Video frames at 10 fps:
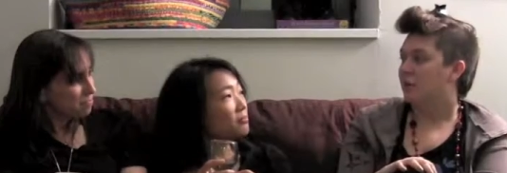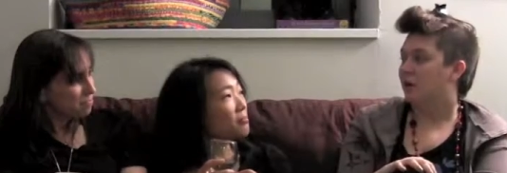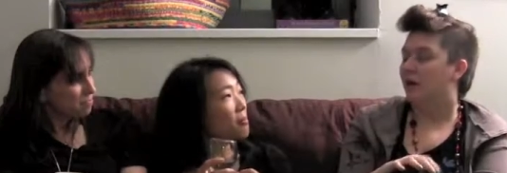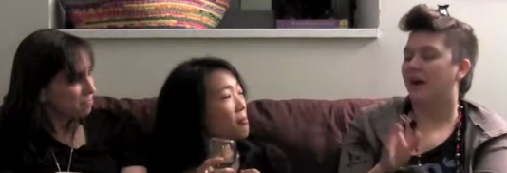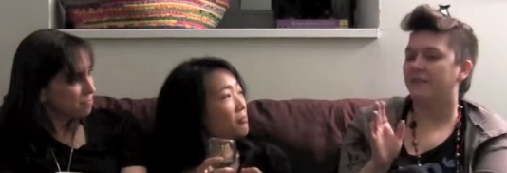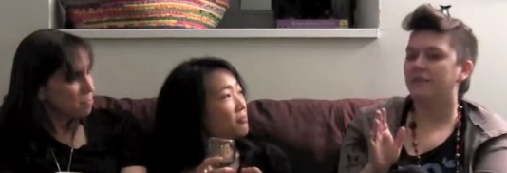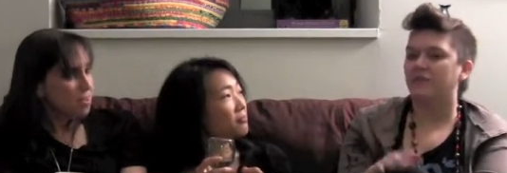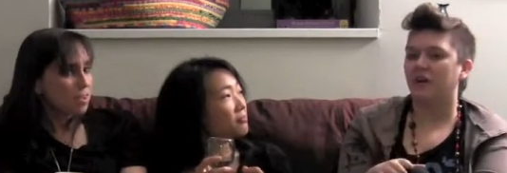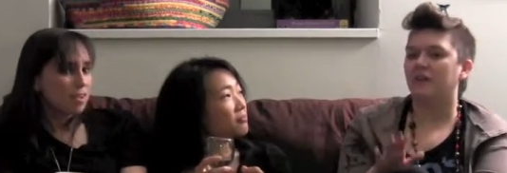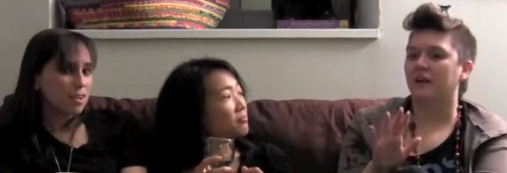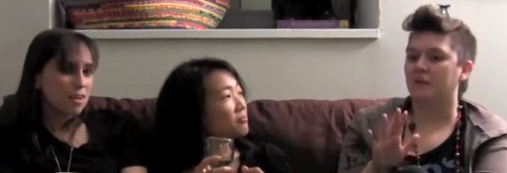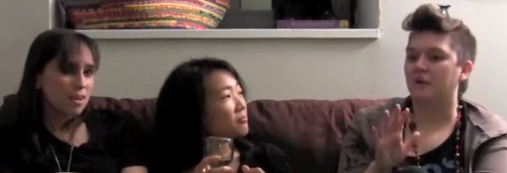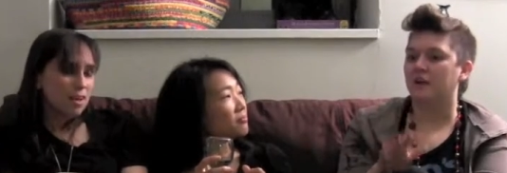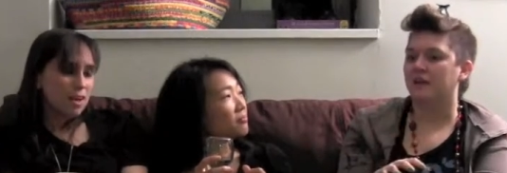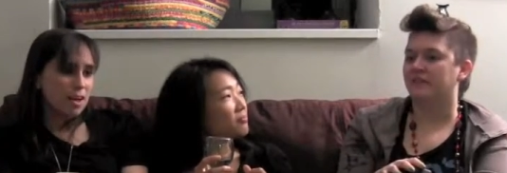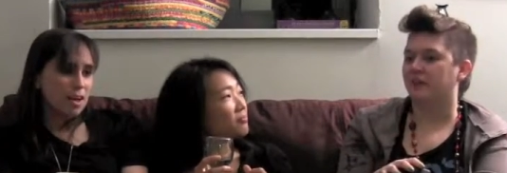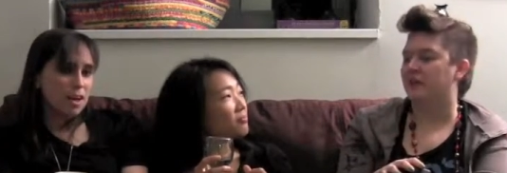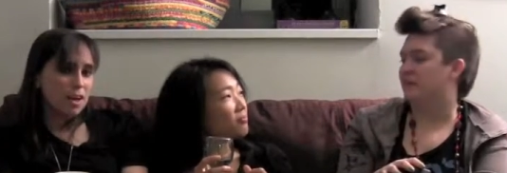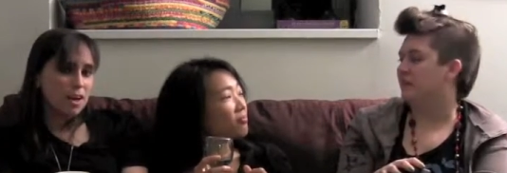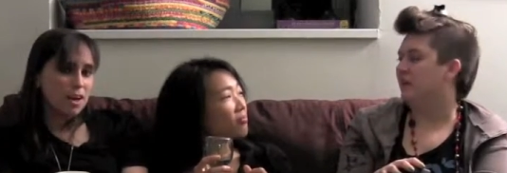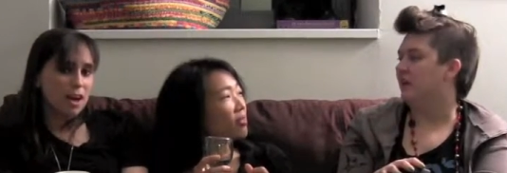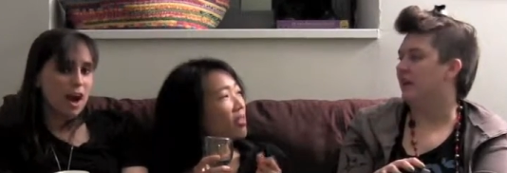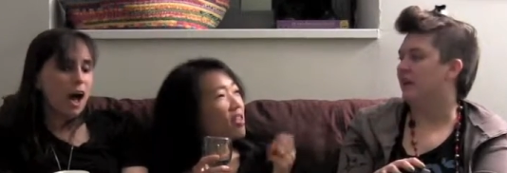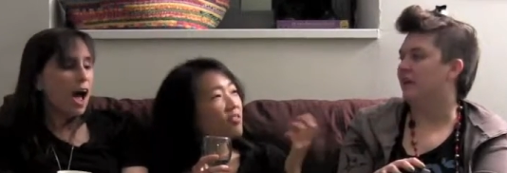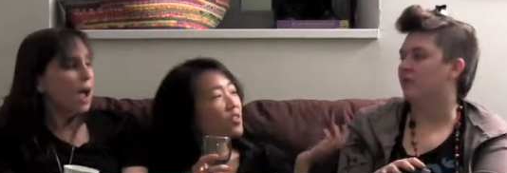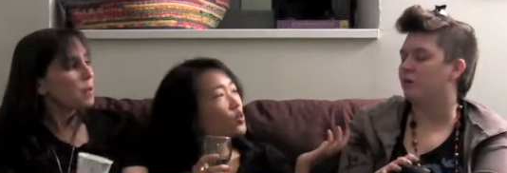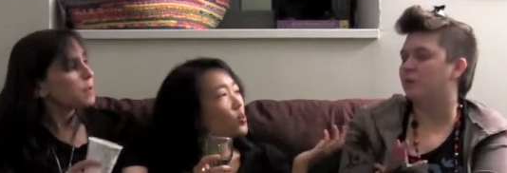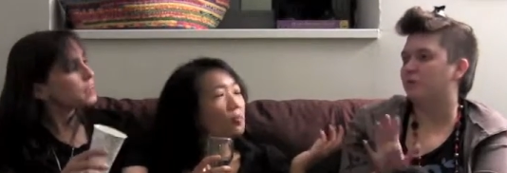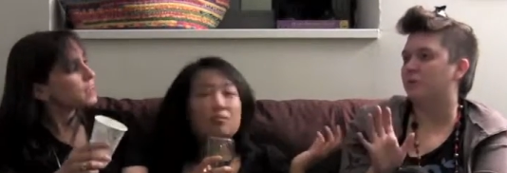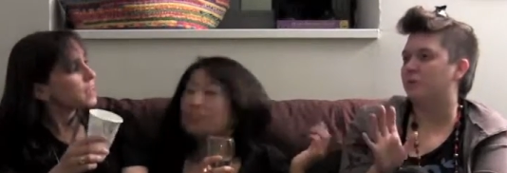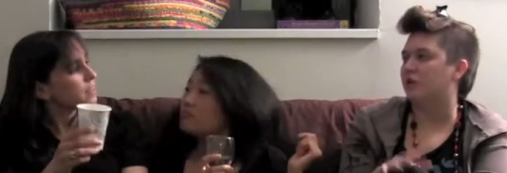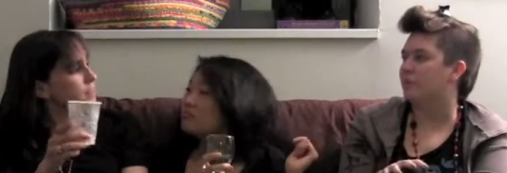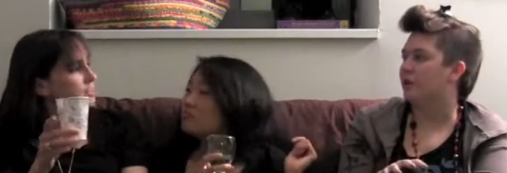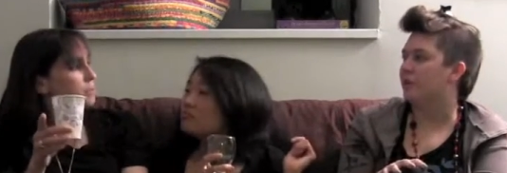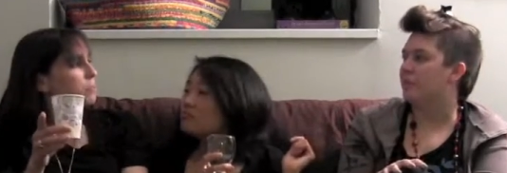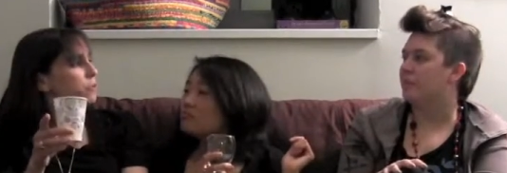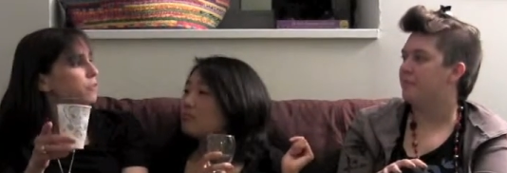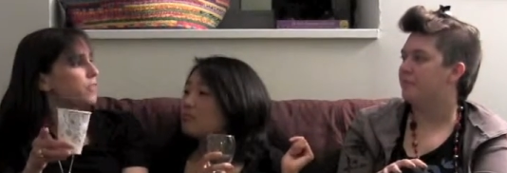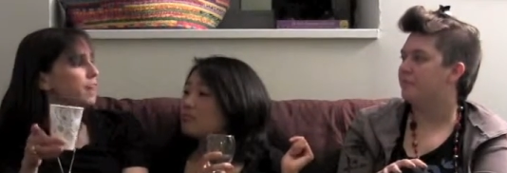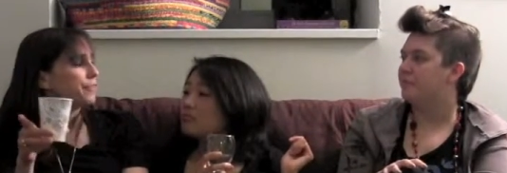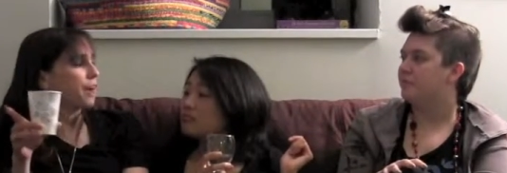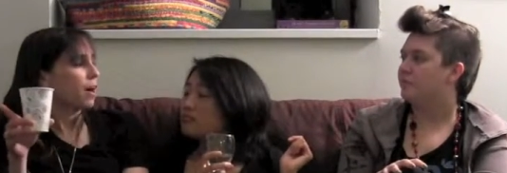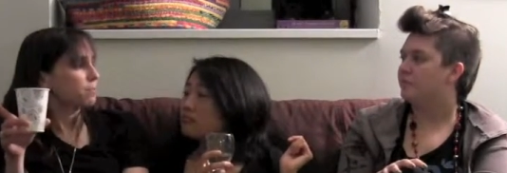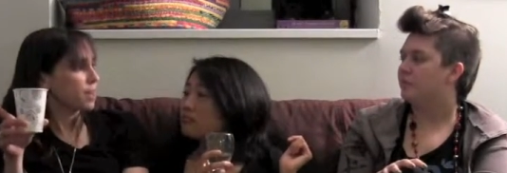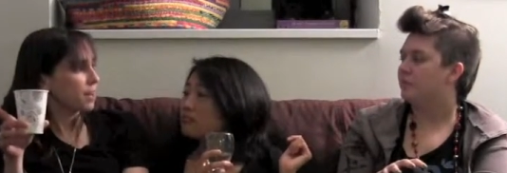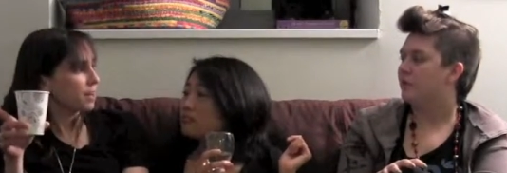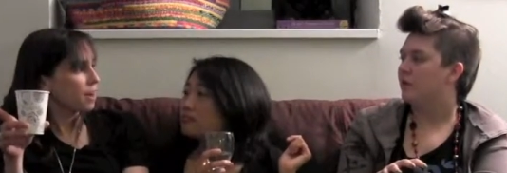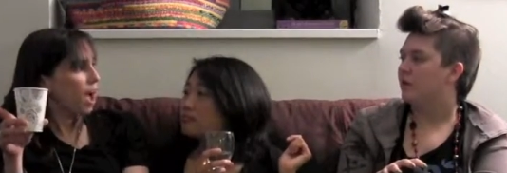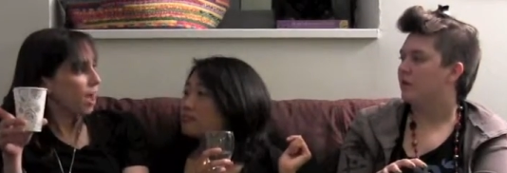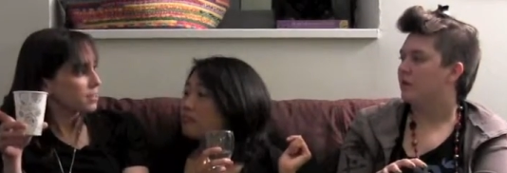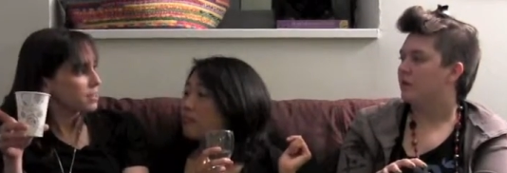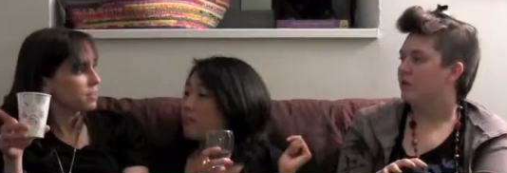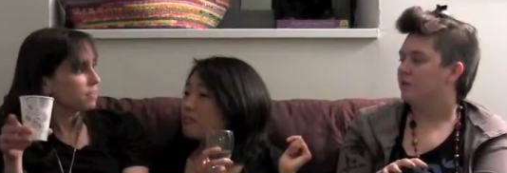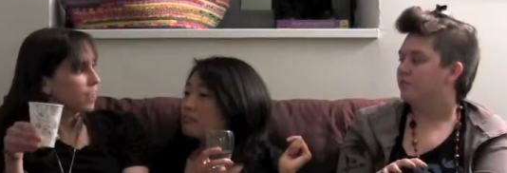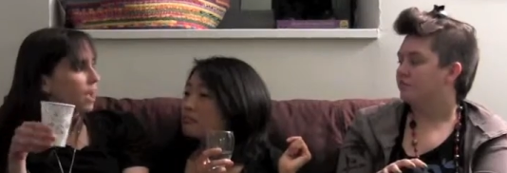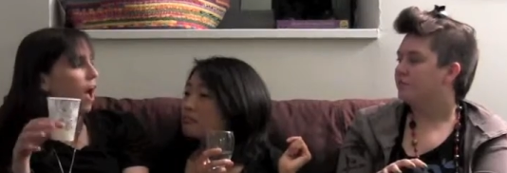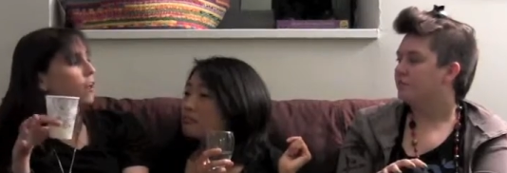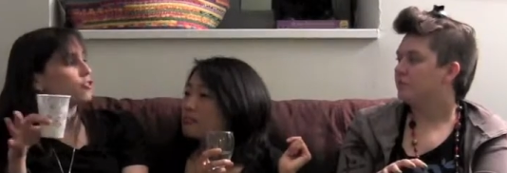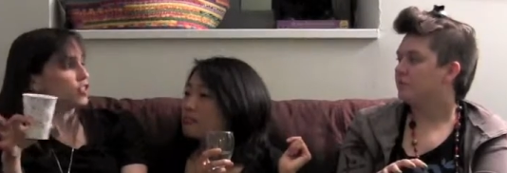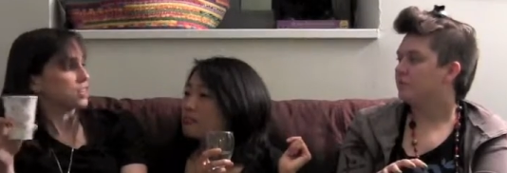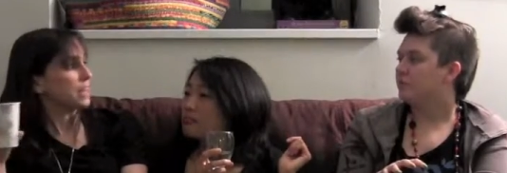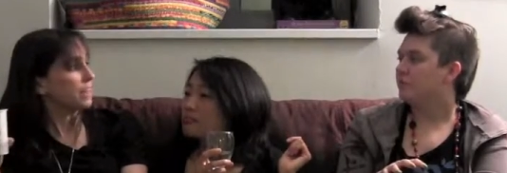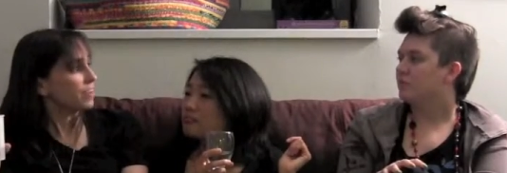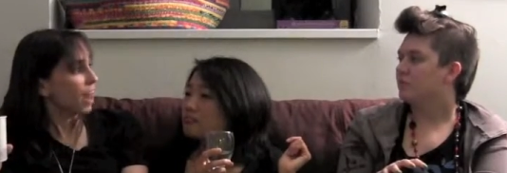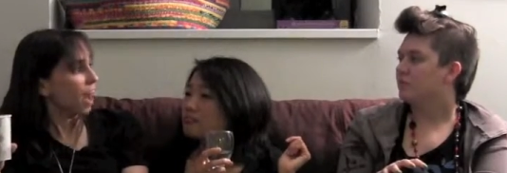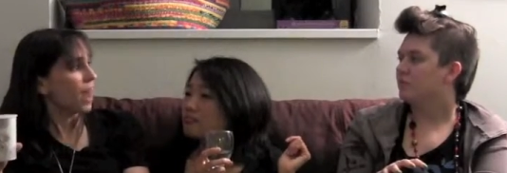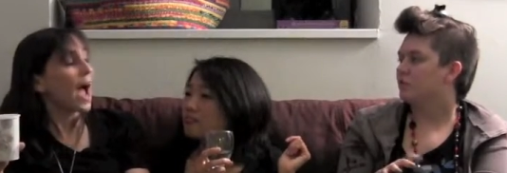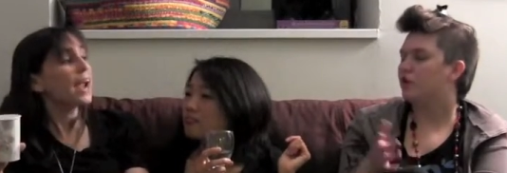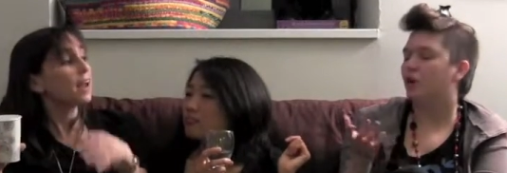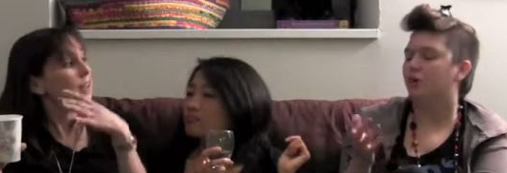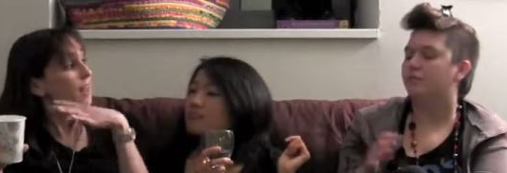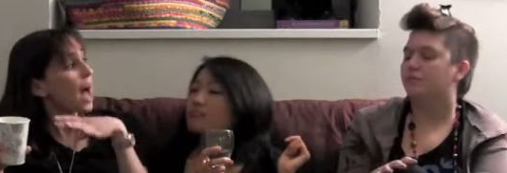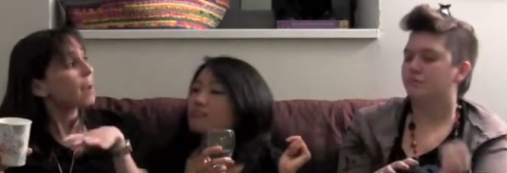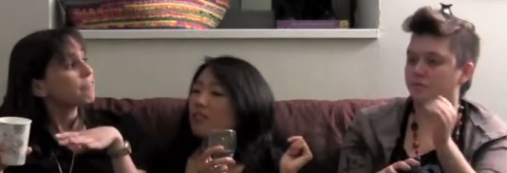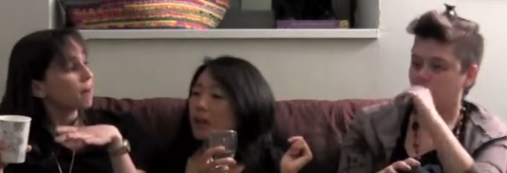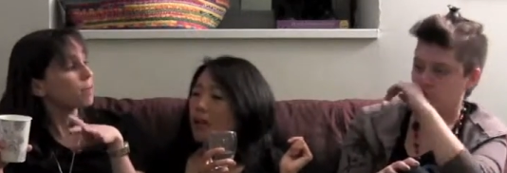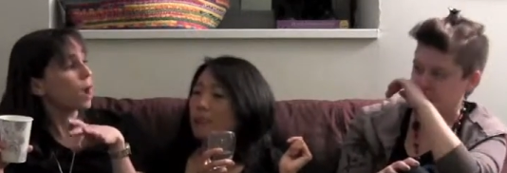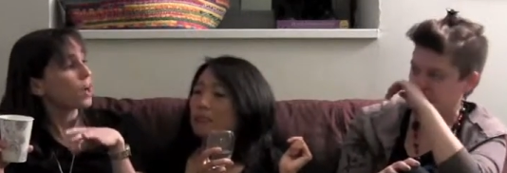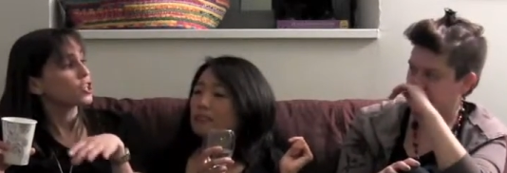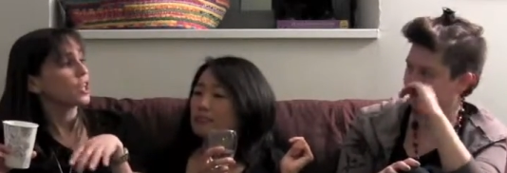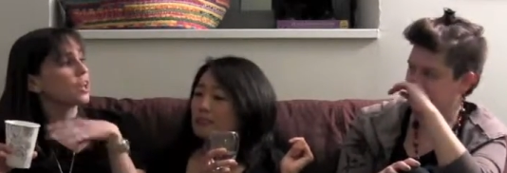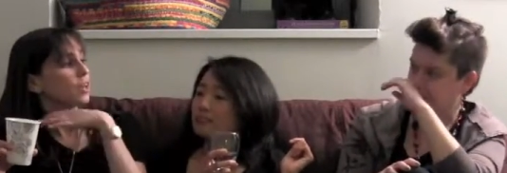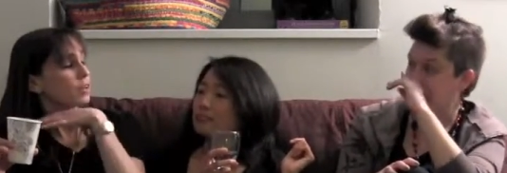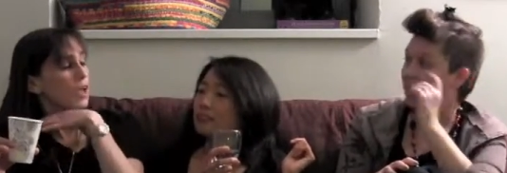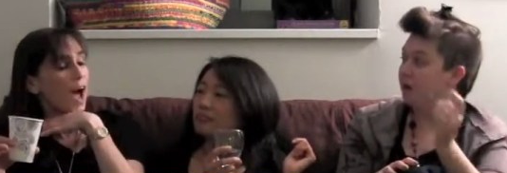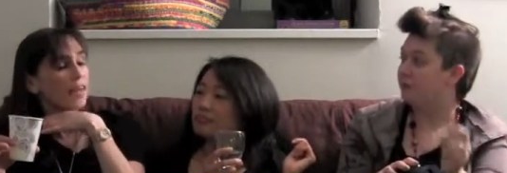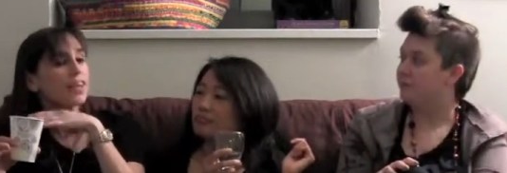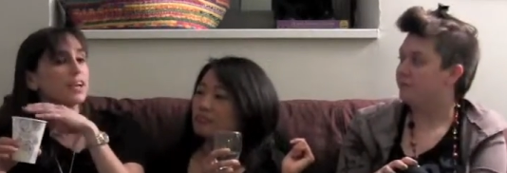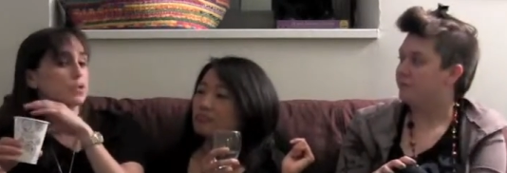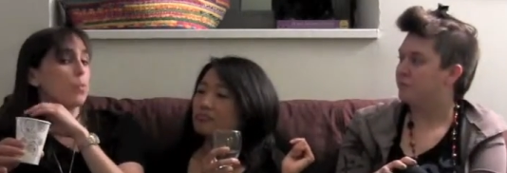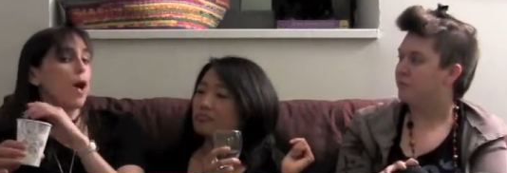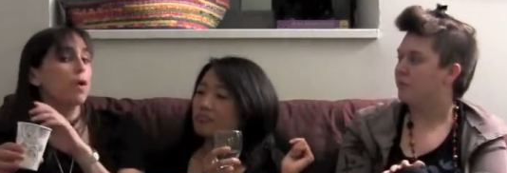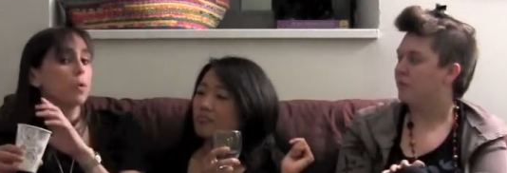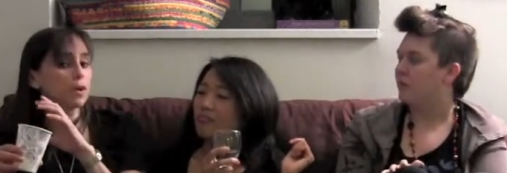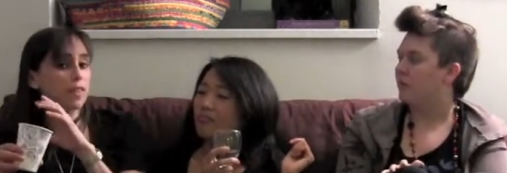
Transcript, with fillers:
Speaker 1: Where like obvious child, like I'm already excited to see again. Like, I would say this is a
Speaker 2: movie that if it comes on on TV, I'll just leave it on. Sure. I had a lot of fun watching it. it. yeah. I think it's well